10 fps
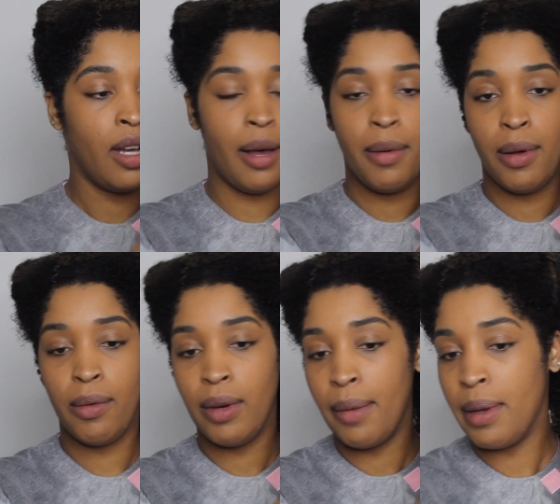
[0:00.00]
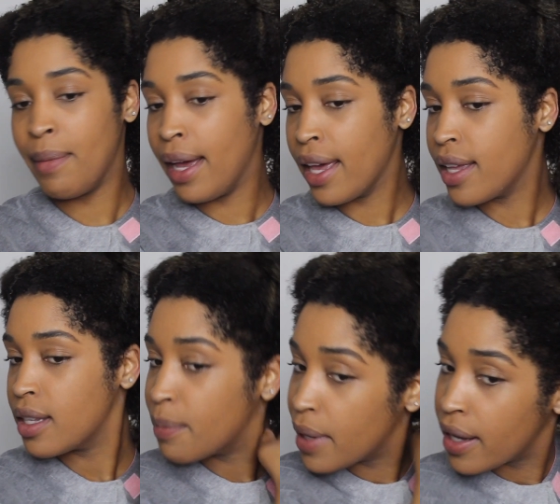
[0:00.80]
I'll rub in my hands
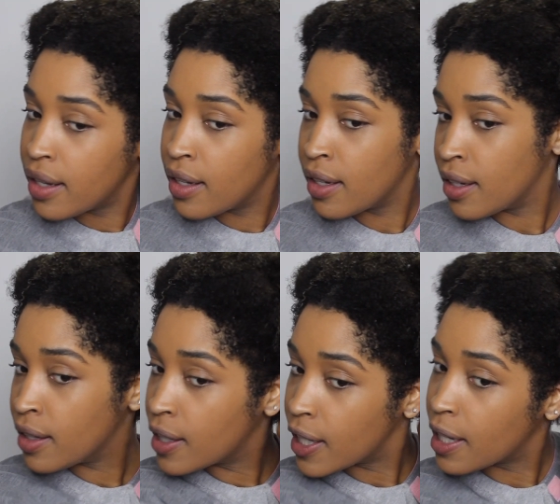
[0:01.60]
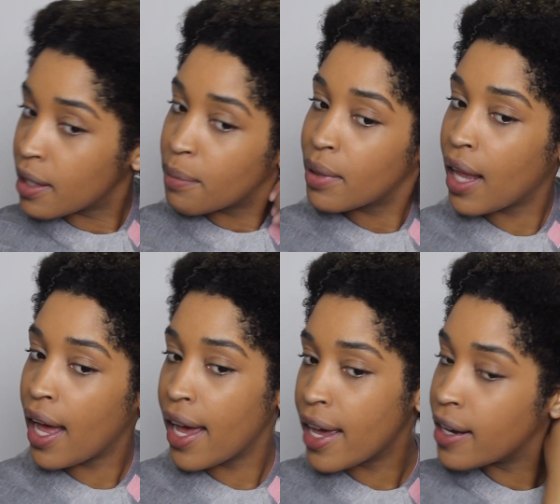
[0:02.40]
a bit and
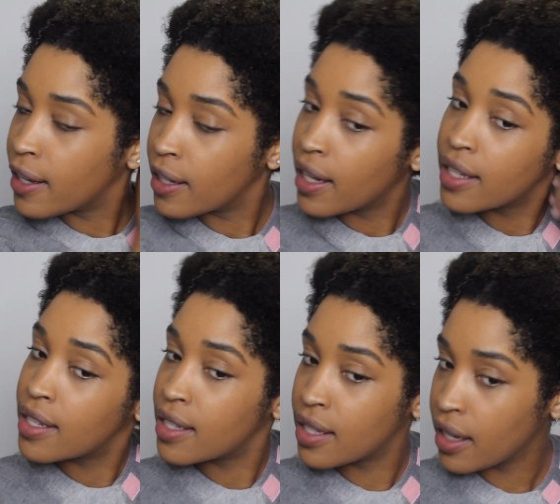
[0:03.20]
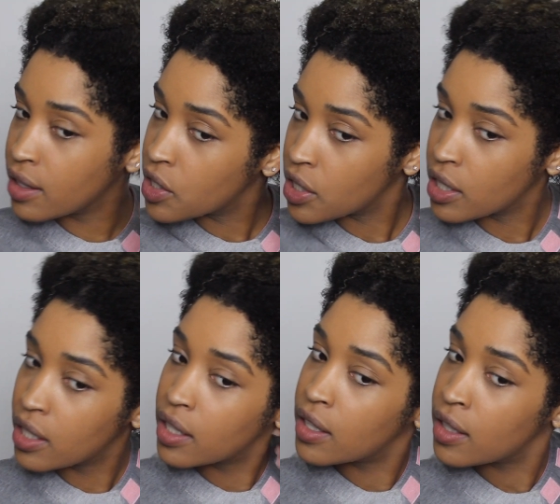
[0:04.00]
apply it in that
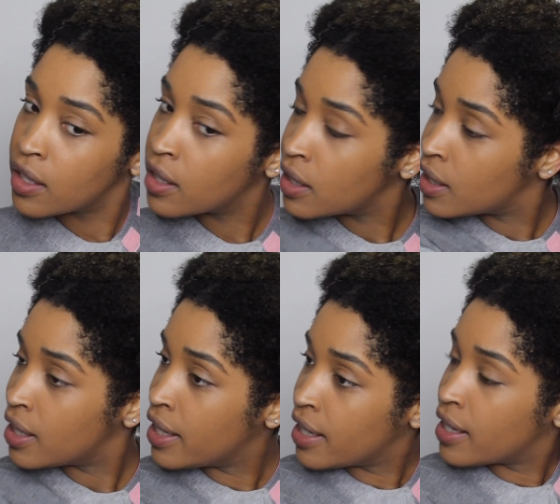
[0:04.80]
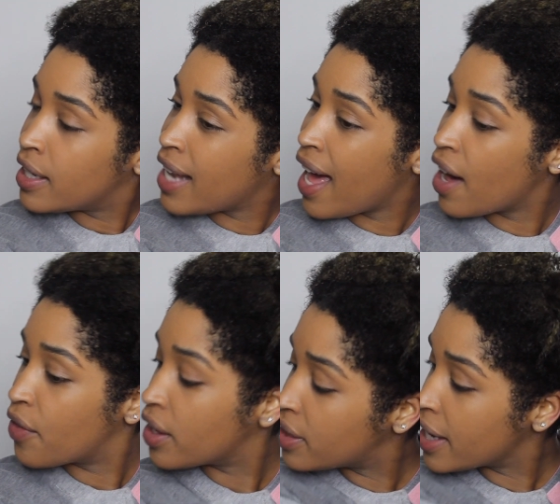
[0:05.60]
section. Now,
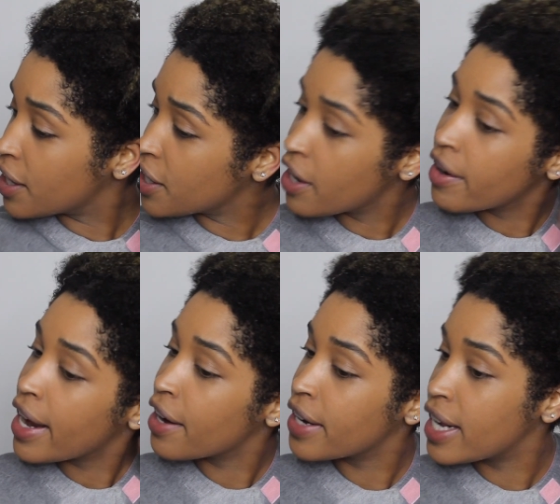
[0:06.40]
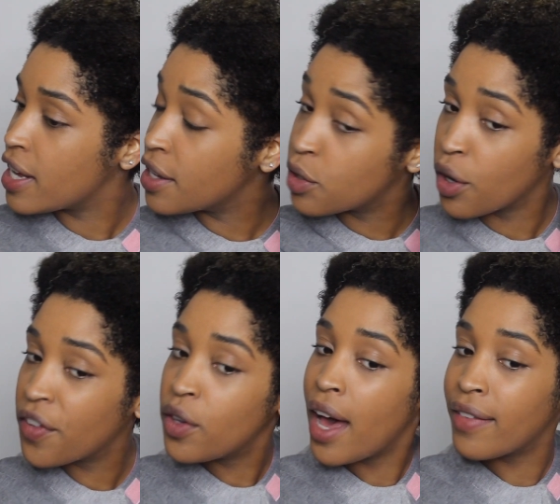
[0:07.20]
the thicker your hair is, or
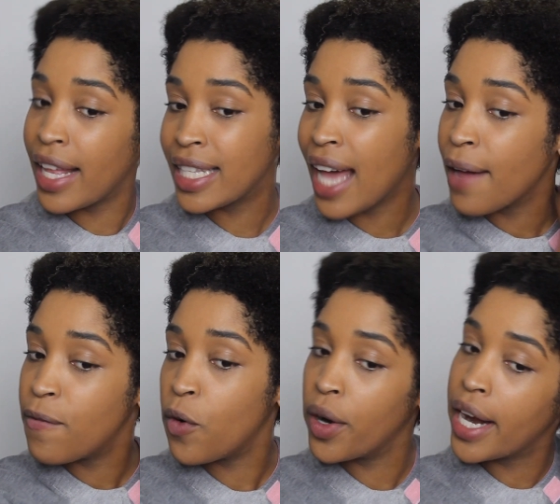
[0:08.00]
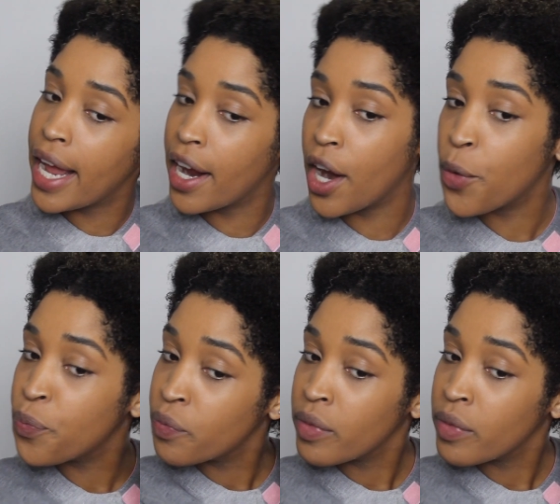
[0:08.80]
if you have like type 4 hair,